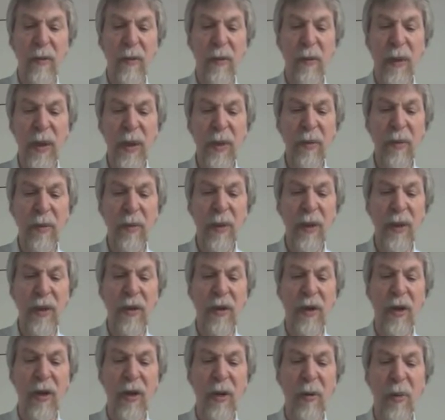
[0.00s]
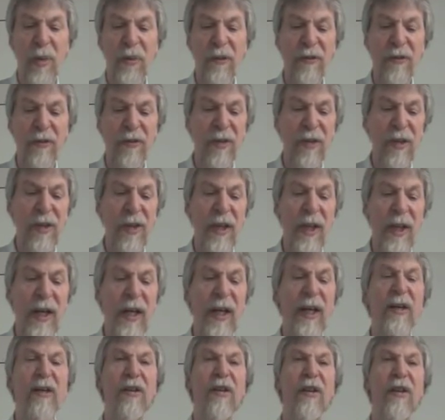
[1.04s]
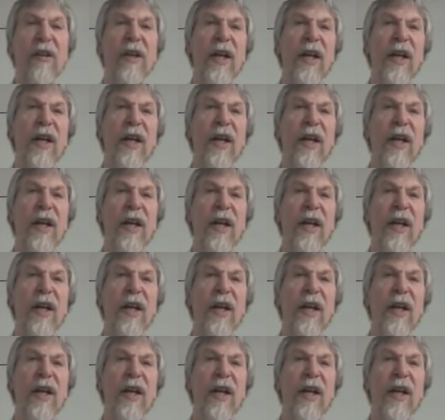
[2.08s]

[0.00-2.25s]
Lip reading: we will always see either